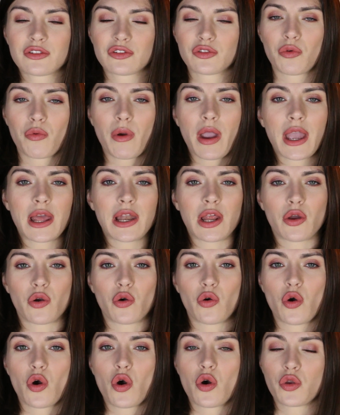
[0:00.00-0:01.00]
so
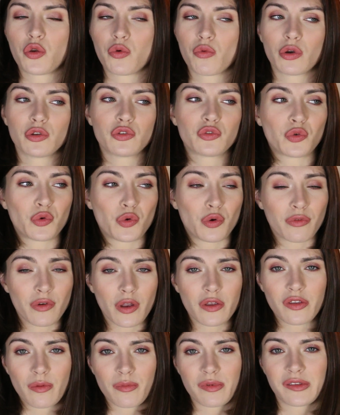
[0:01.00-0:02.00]
well or you want to
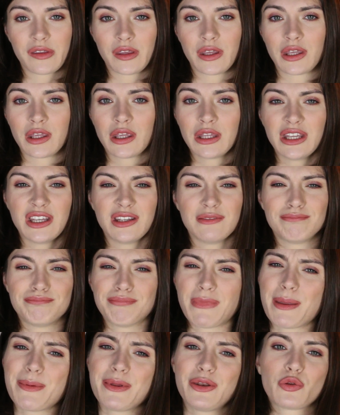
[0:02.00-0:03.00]
cover something,
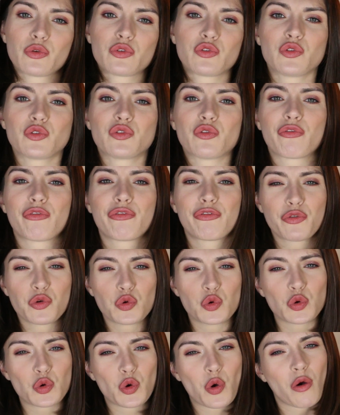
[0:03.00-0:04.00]
maybe don't use a
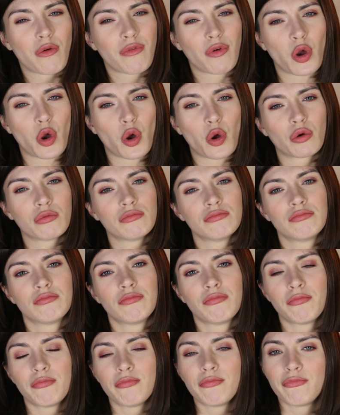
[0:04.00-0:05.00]
full cover
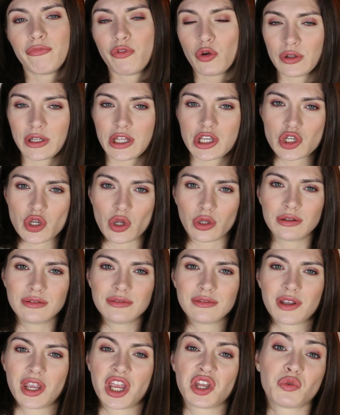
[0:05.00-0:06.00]

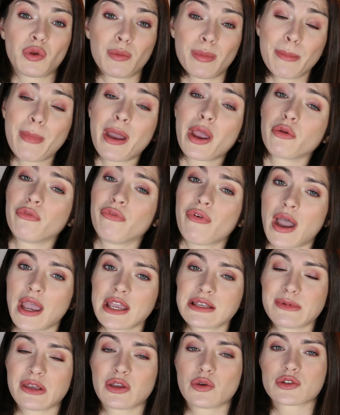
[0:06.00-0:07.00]
foundation. It would be my
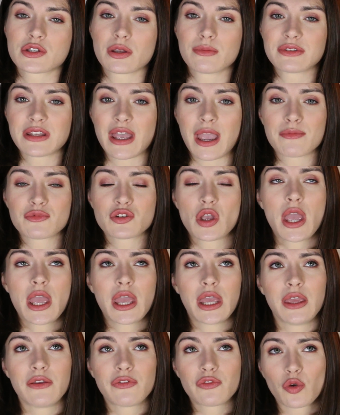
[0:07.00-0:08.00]
advice, because sometimes
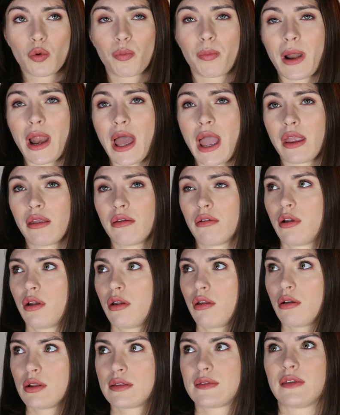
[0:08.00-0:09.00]
if you apply
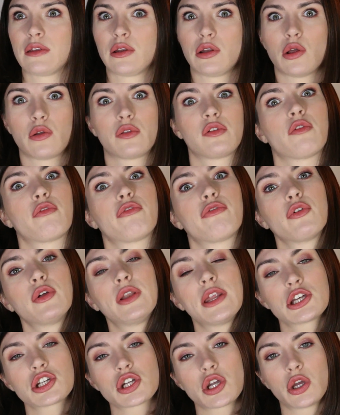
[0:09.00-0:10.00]
lots and lots of
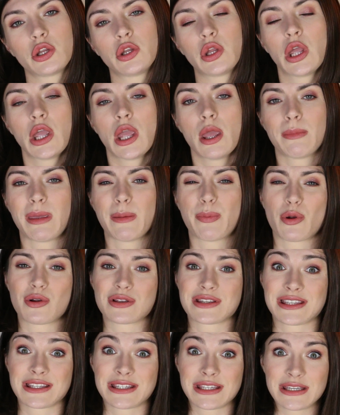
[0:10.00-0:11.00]
foundation, people
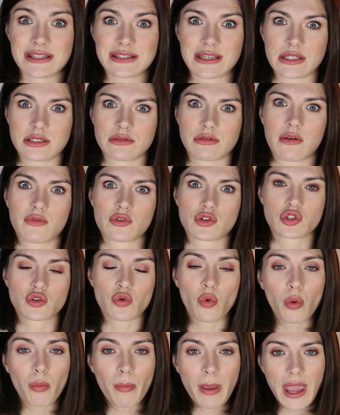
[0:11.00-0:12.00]
see that you have a
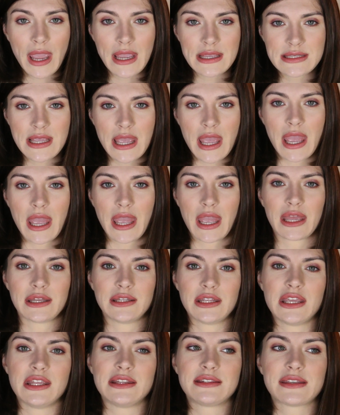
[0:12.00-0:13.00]
strong base
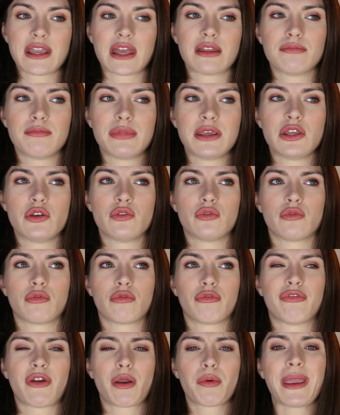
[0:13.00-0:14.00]
and it can be, you
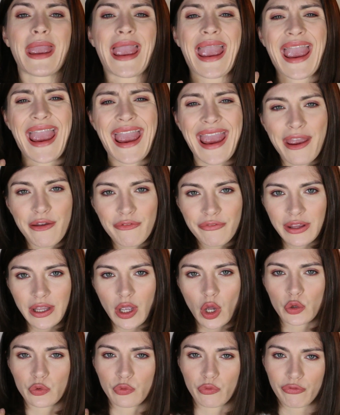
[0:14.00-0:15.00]
know, very
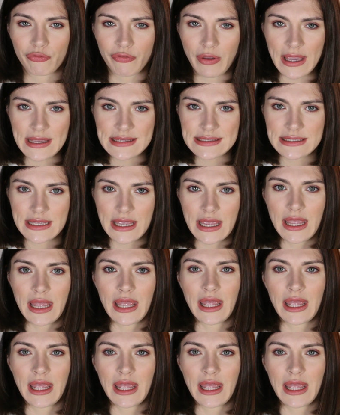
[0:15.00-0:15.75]
heavy on your face